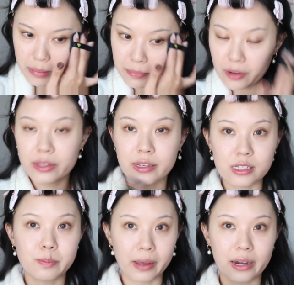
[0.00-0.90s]
My brother
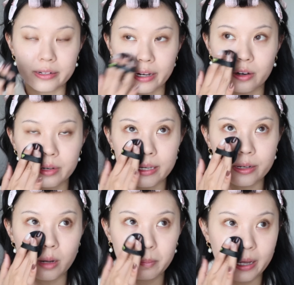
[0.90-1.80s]
is back now, he
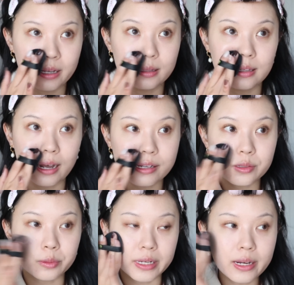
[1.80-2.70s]
got back
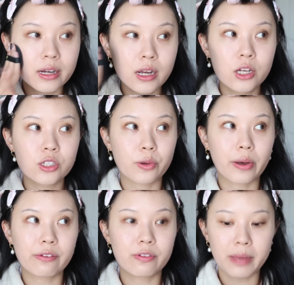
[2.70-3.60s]
last week, so
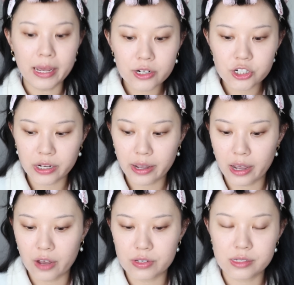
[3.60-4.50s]
I've managed to
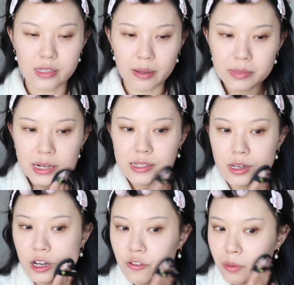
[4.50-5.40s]
have some days
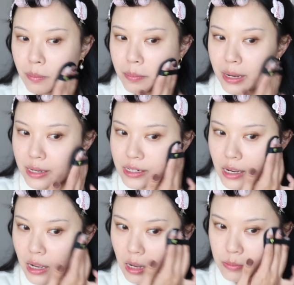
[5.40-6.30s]
off, but
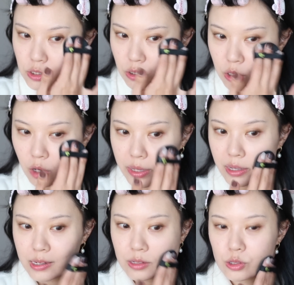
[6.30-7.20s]
I'm still going
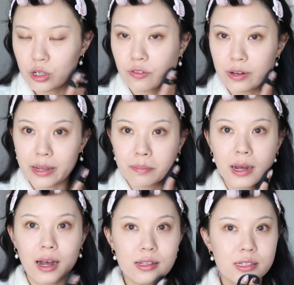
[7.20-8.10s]
in sort of like
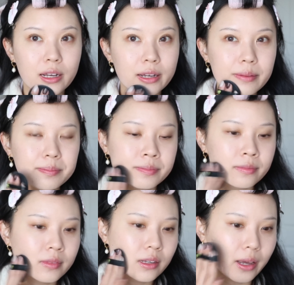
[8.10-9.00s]
part-time.
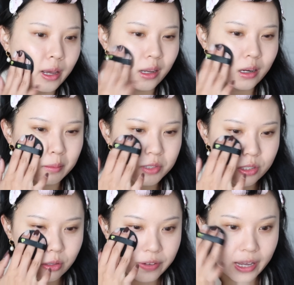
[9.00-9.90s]
And I'm
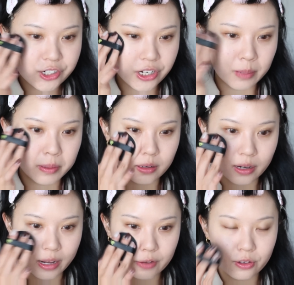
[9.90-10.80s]
just sort of catching up on
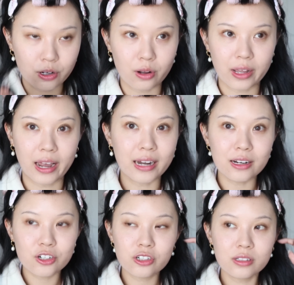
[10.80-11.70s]
life, you know, like I
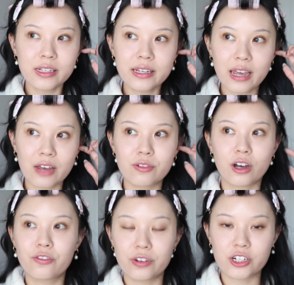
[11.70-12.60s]
literally have
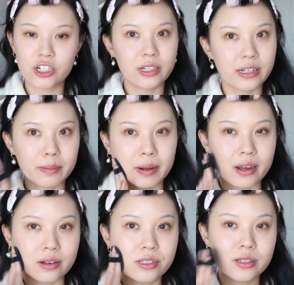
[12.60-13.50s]
not finished cleaning my
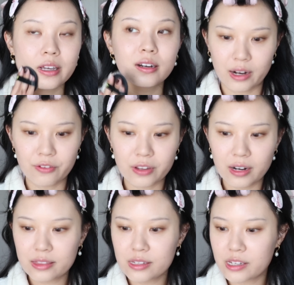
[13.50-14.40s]
house yet. And I feel
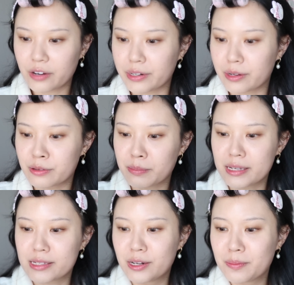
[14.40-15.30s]
like this get ready with
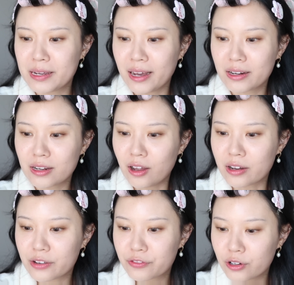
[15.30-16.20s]
me is gonna be kind of
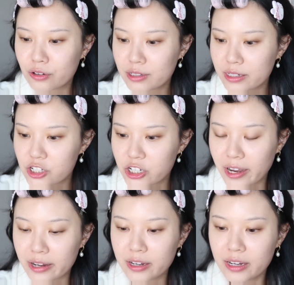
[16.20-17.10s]
long. I feel really
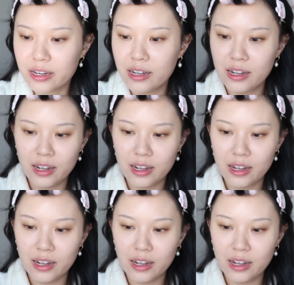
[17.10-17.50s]
chatty.